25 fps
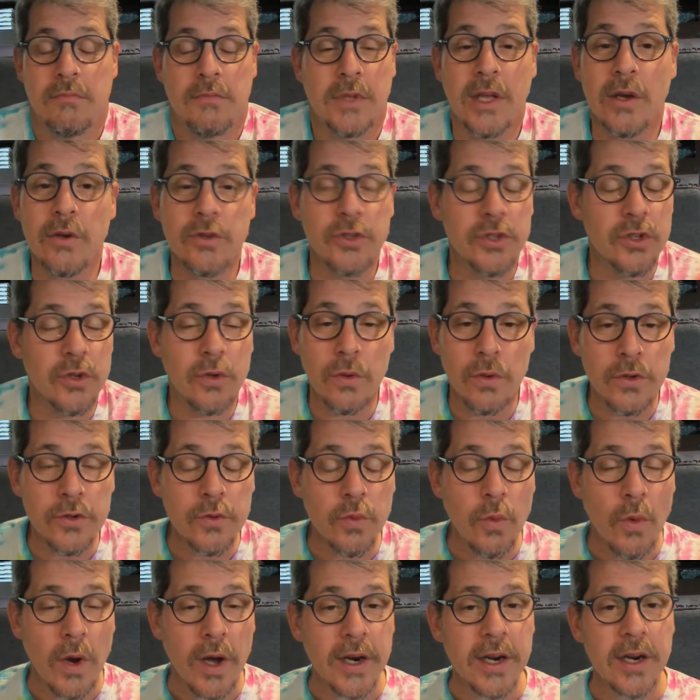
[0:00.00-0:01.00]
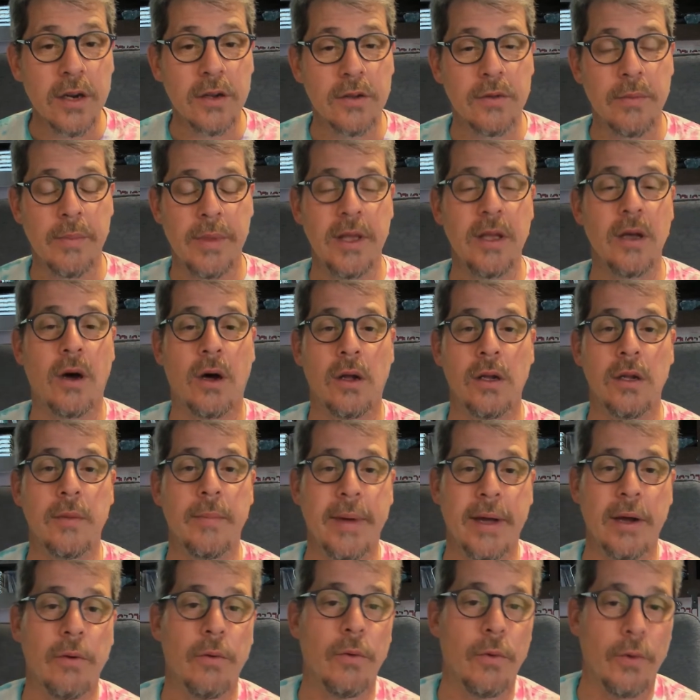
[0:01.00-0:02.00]
those schools wanted it to be all
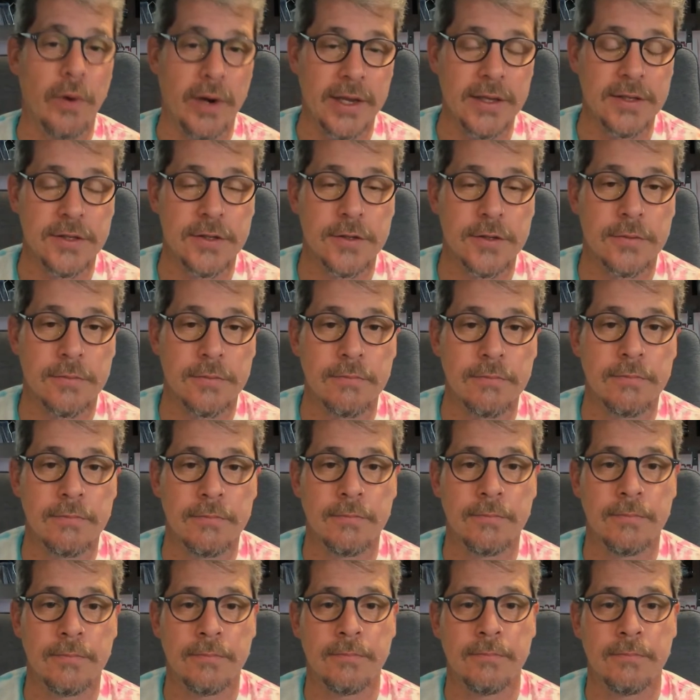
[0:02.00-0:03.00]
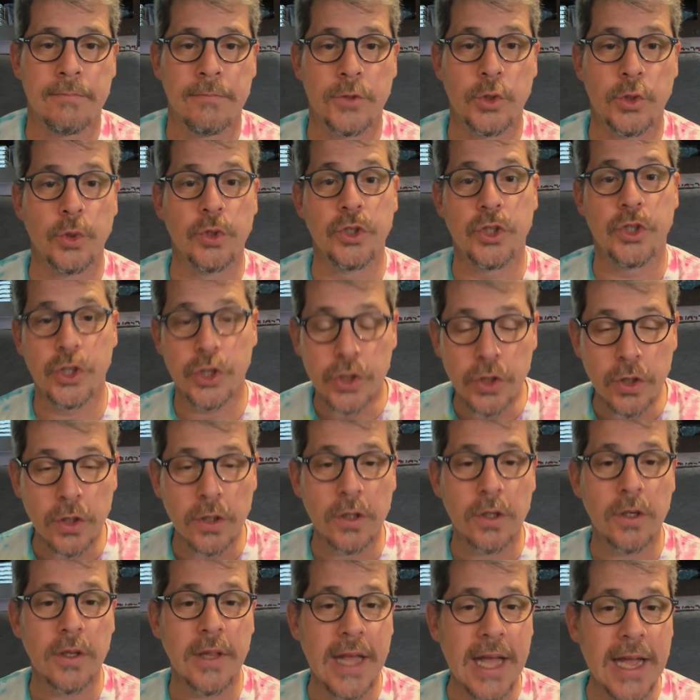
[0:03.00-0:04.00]
about race to
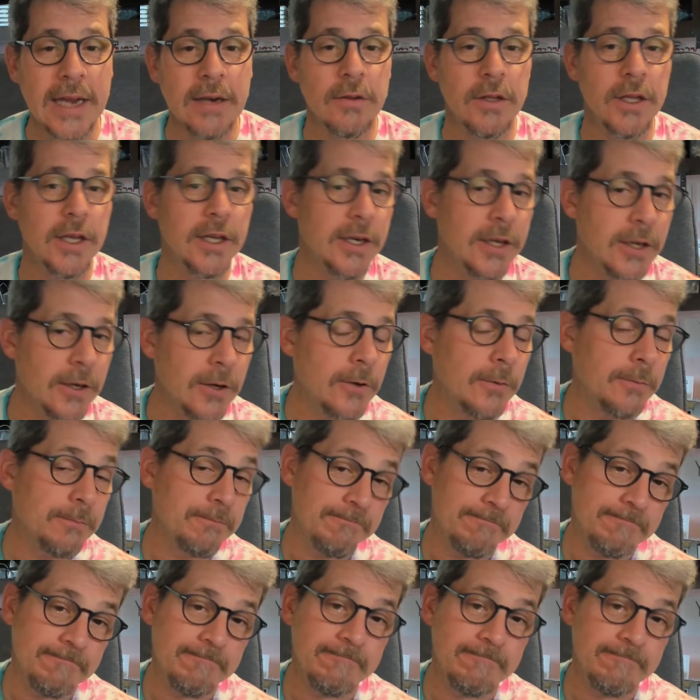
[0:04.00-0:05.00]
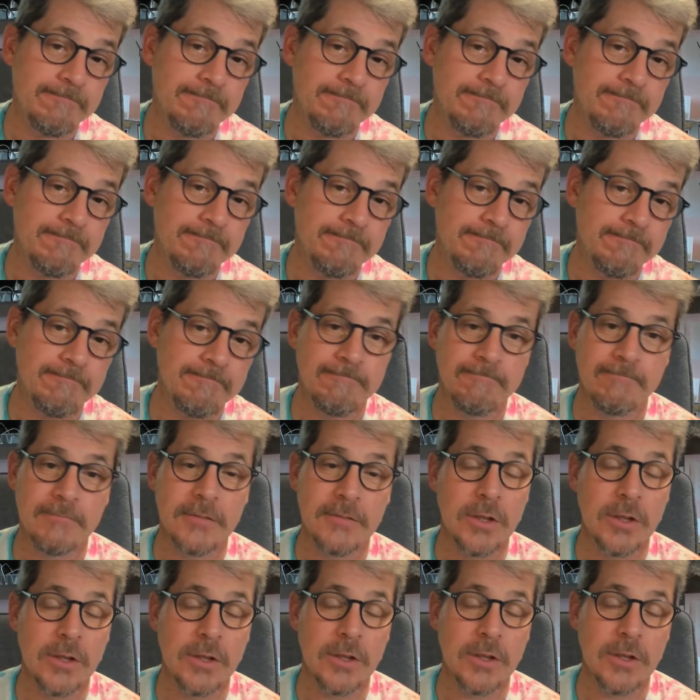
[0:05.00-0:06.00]
ensure that, we have
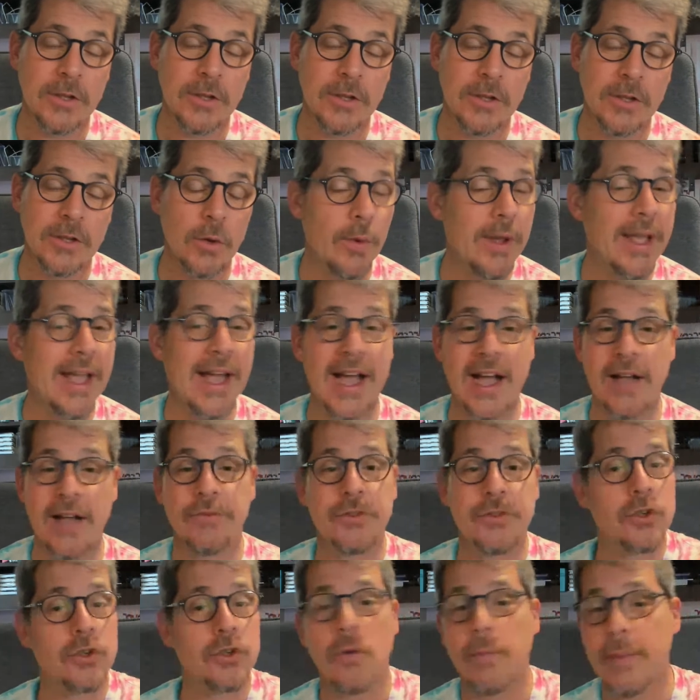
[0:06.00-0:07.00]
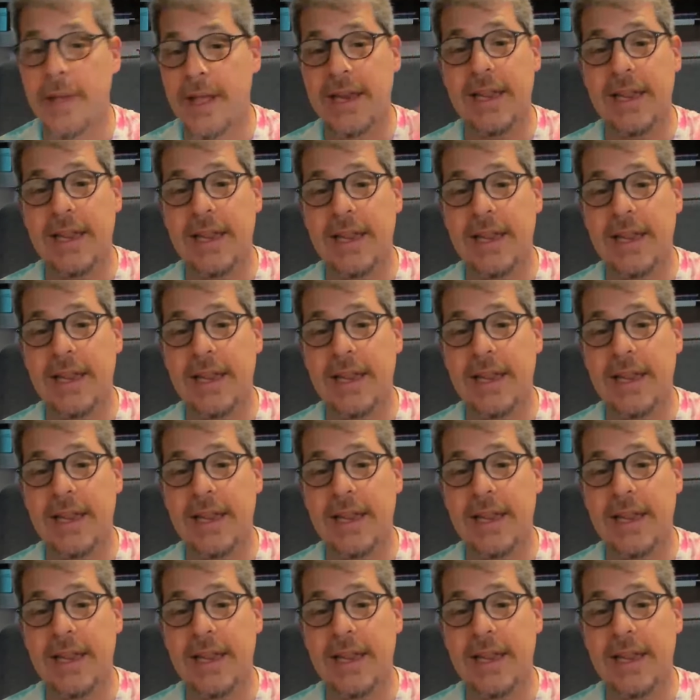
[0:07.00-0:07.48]
so many of every category.